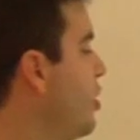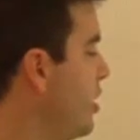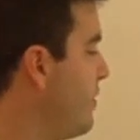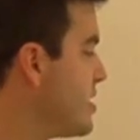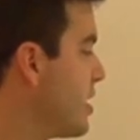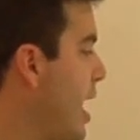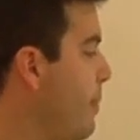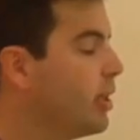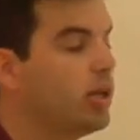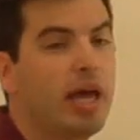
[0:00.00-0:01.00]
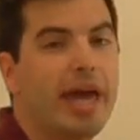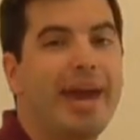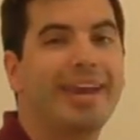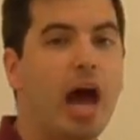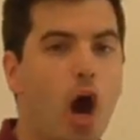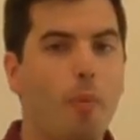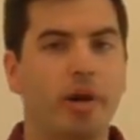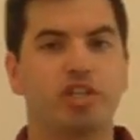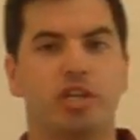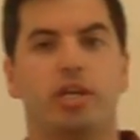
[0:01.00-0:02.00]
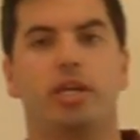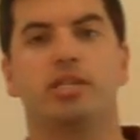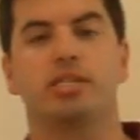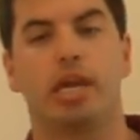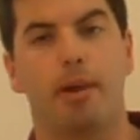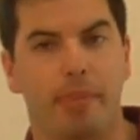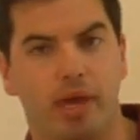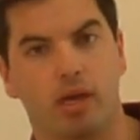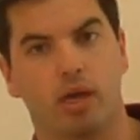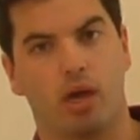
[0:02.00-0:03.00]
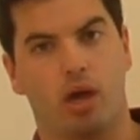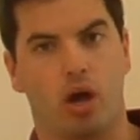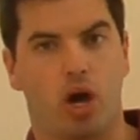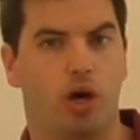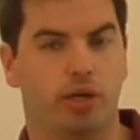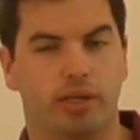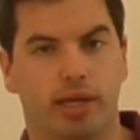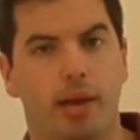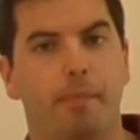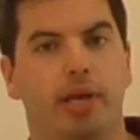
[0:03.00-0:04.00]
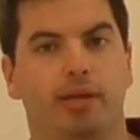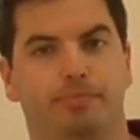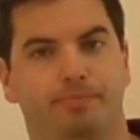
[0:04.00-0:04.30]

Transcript: on invested capital, and how much it is keeping on the company.